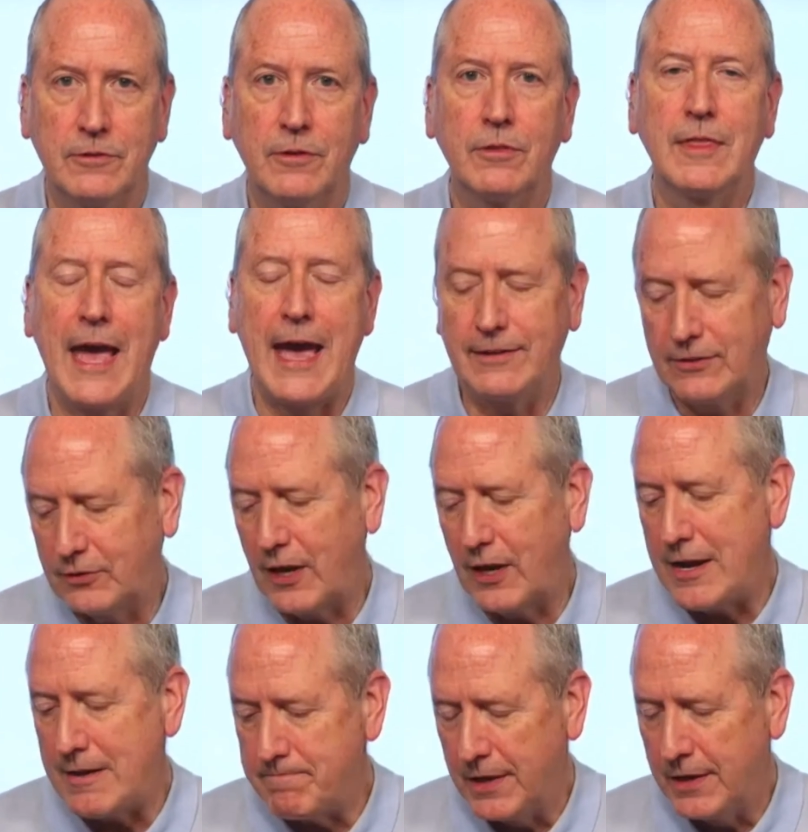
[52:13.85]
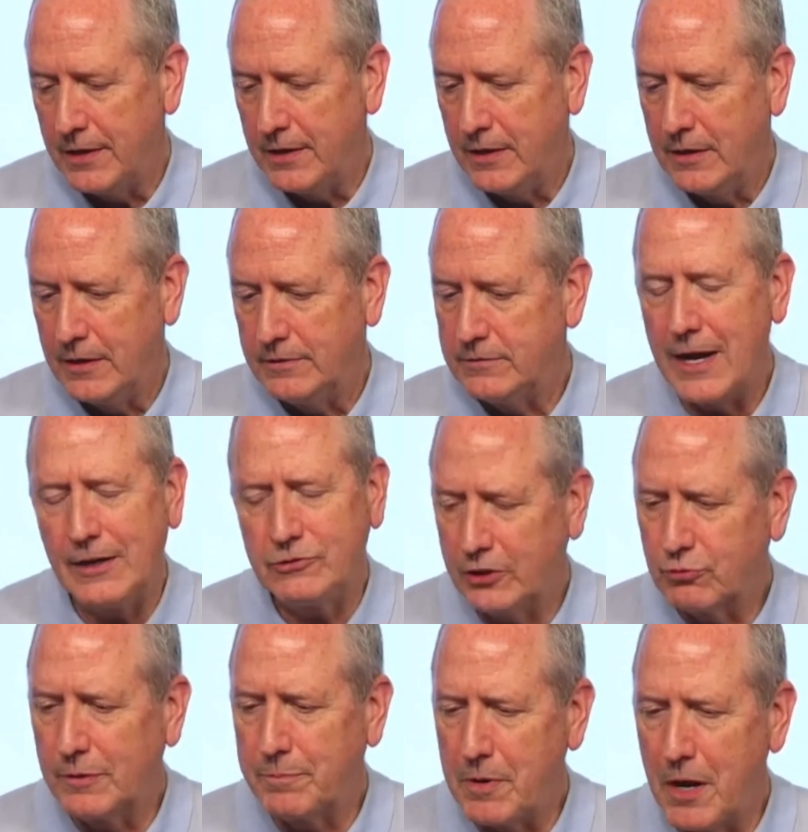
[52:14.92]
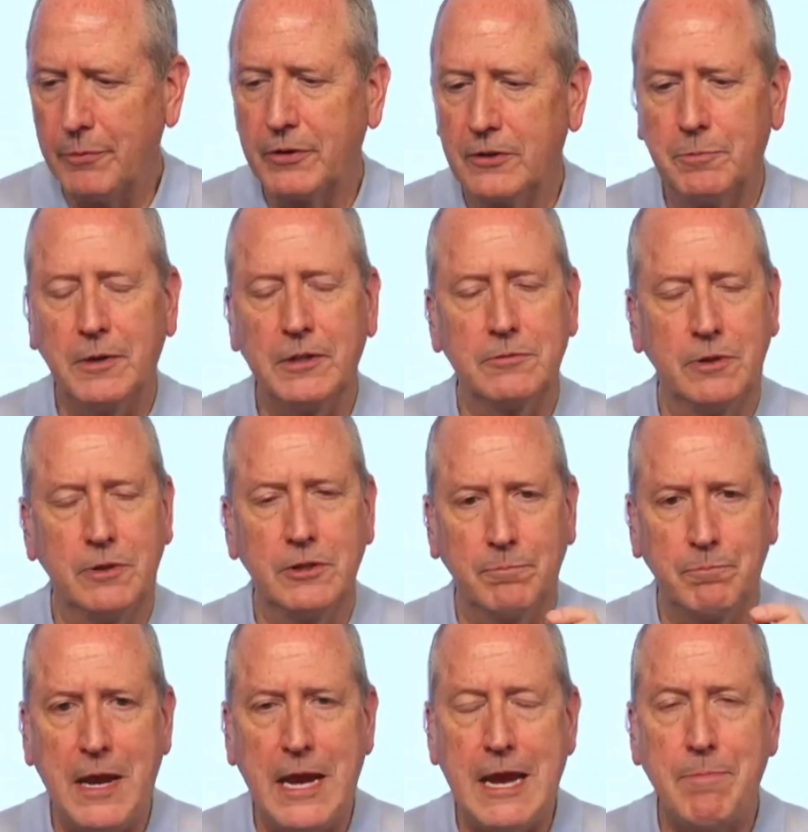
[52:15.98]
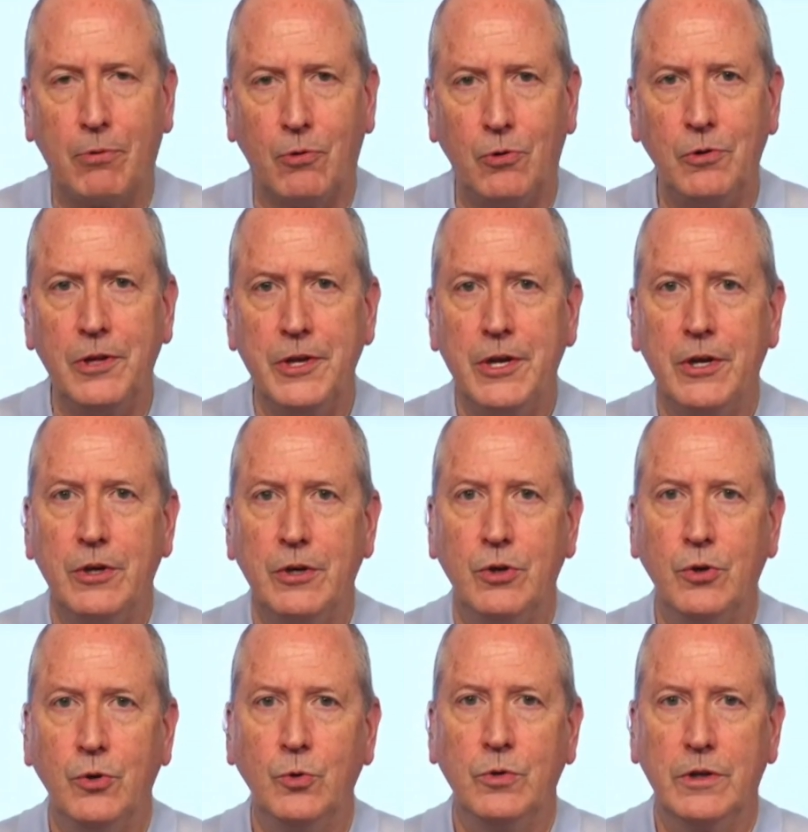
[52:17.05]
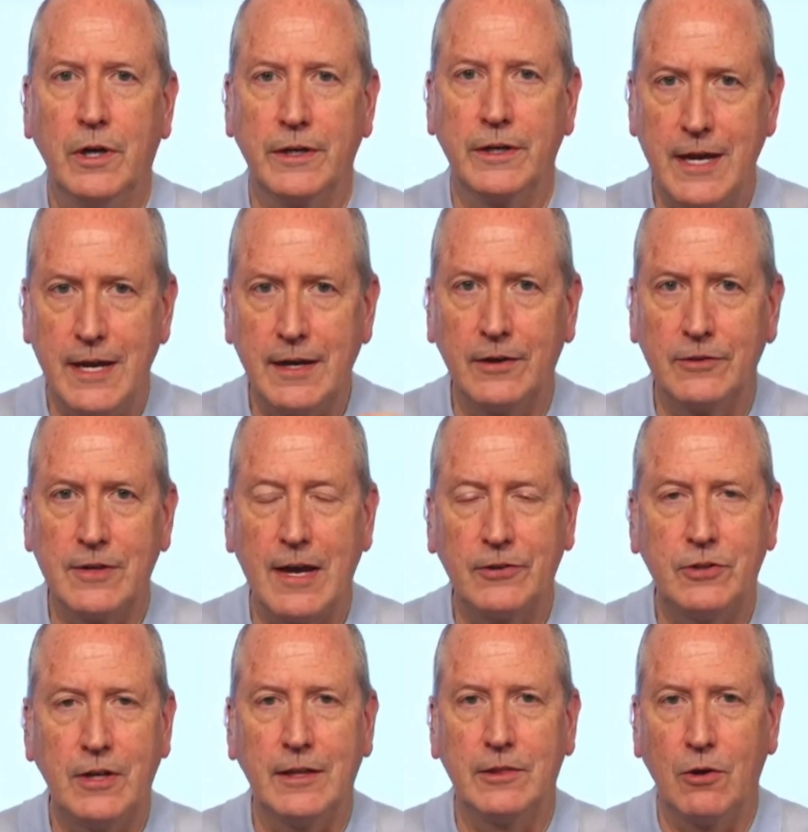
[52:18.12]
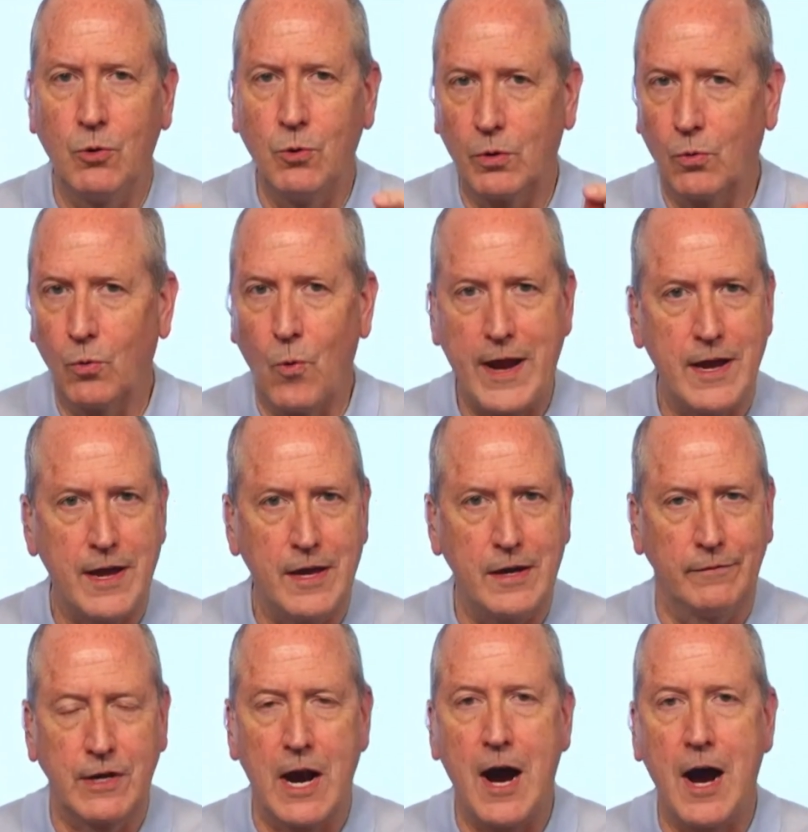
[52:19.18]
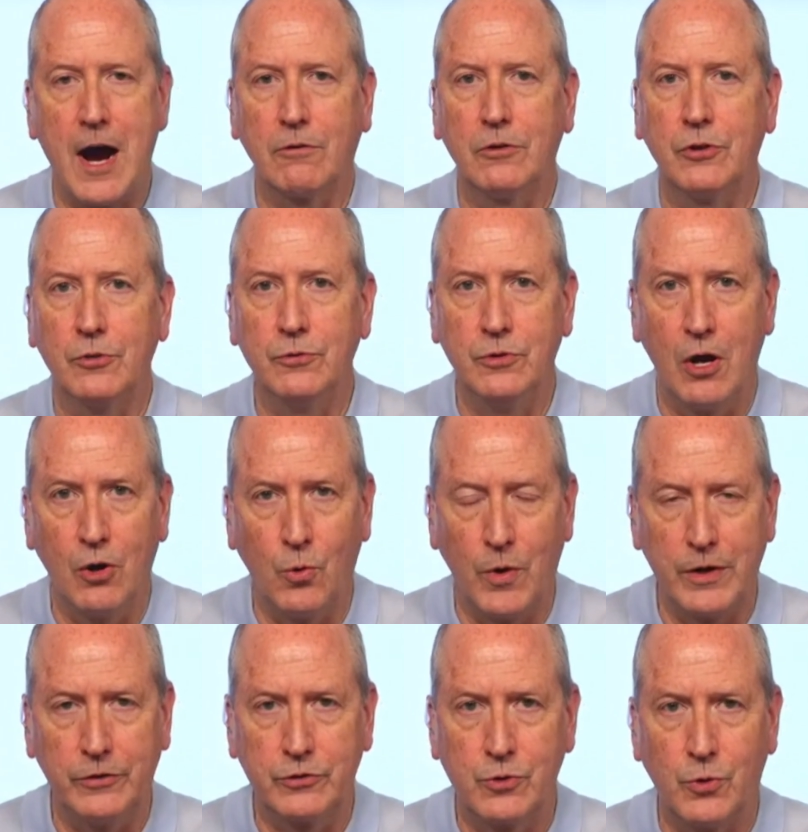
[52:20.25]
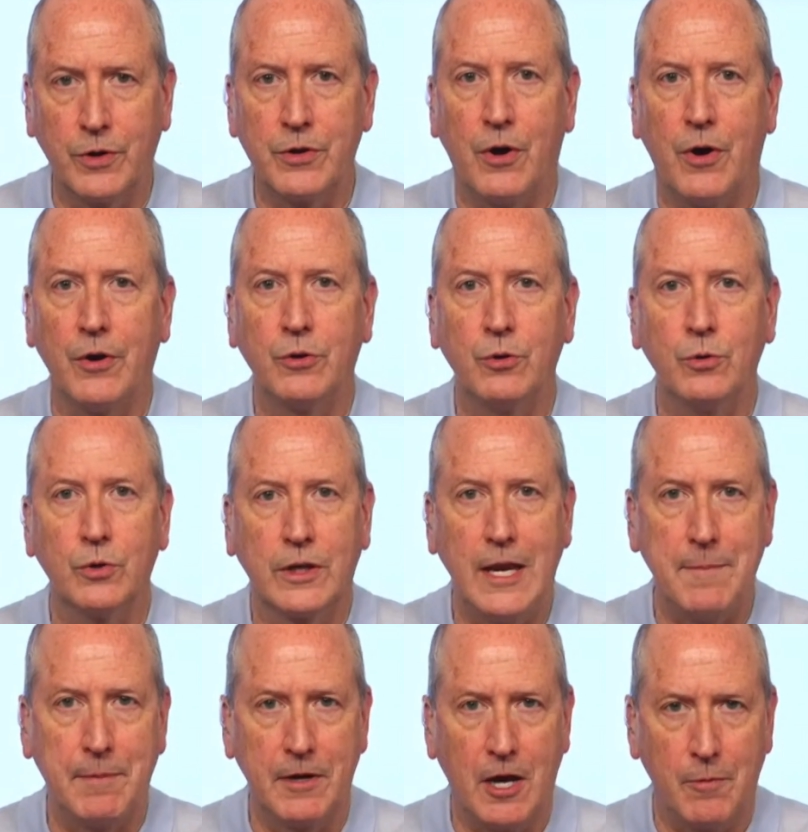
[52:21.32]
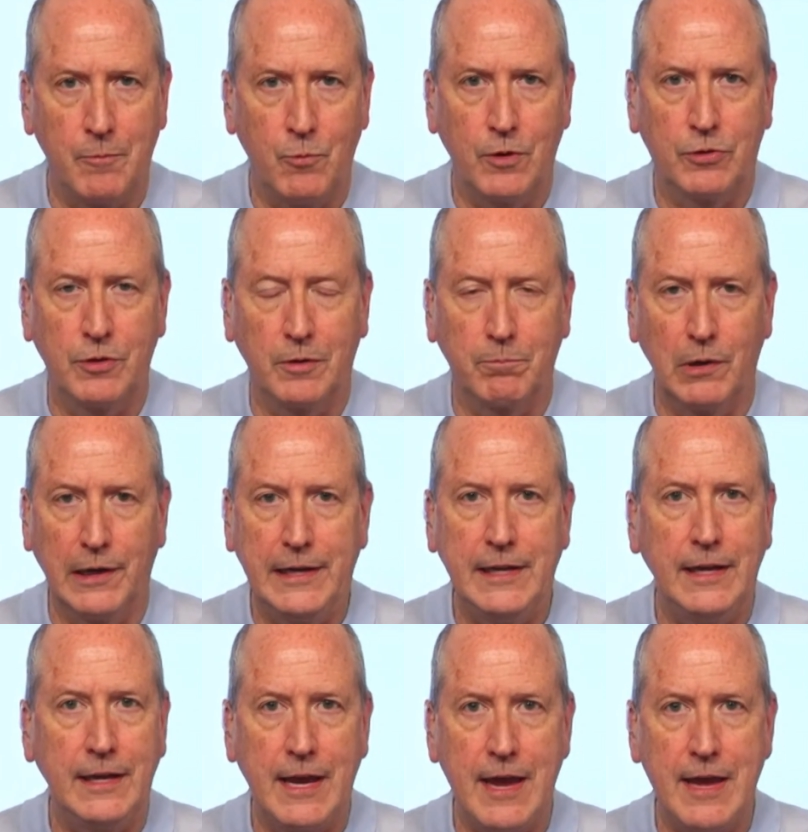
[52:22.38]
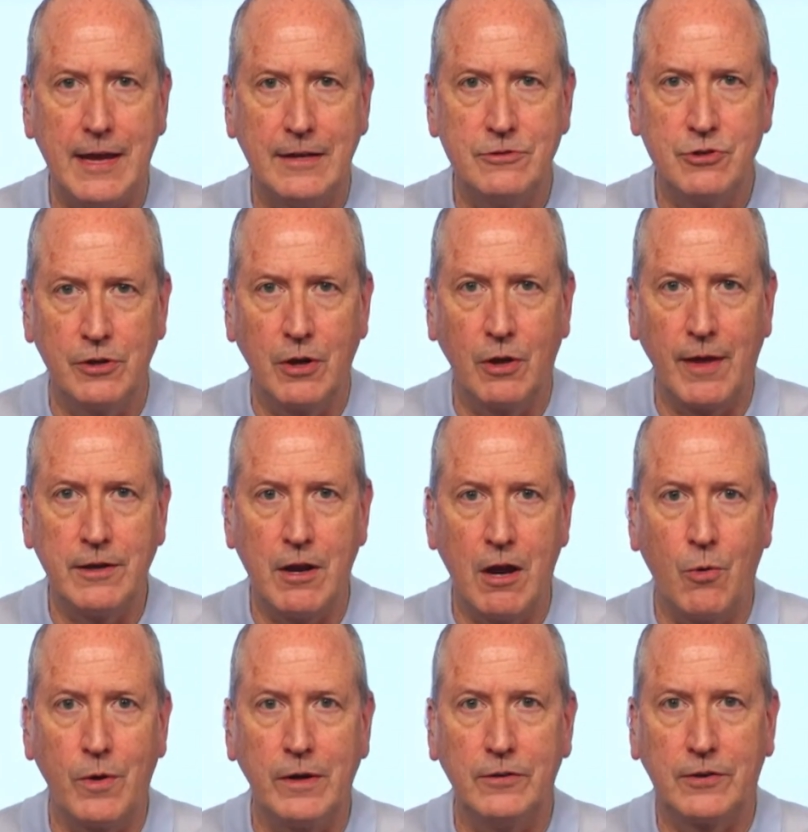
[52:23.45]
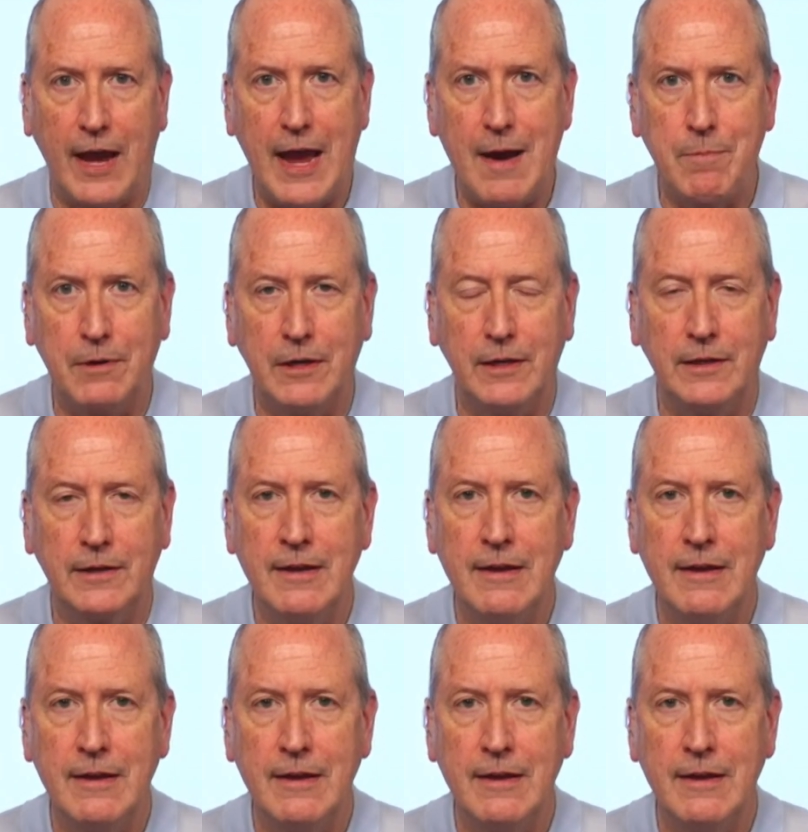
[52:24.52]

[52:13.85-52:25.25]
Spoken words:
not just Republicans, but people who, again, as I said, who are way ahead of Congress, who know what is going on, who are keeping up with the bleeding edge, they know what is happening.